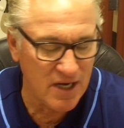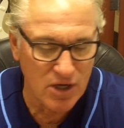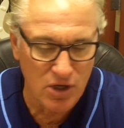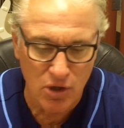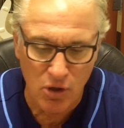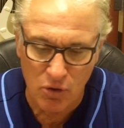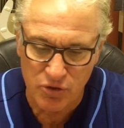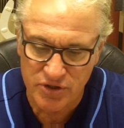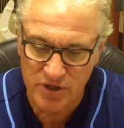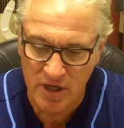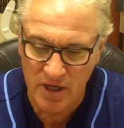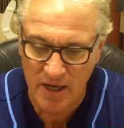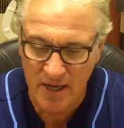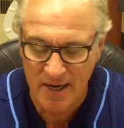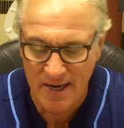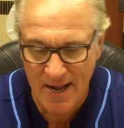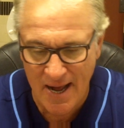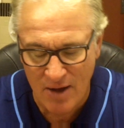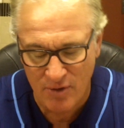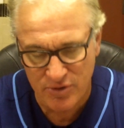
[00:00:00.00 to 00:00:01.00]
He knows he can
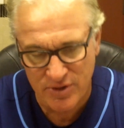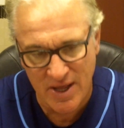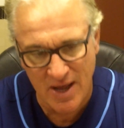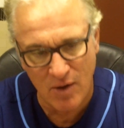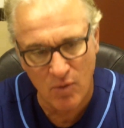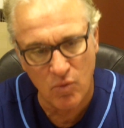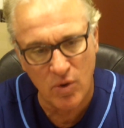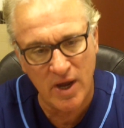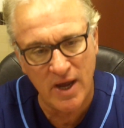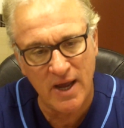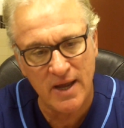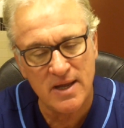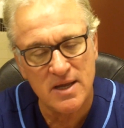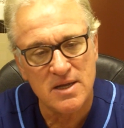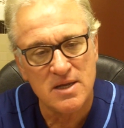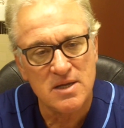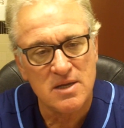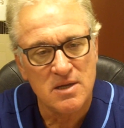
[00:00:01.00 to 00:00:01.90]
get an out that way.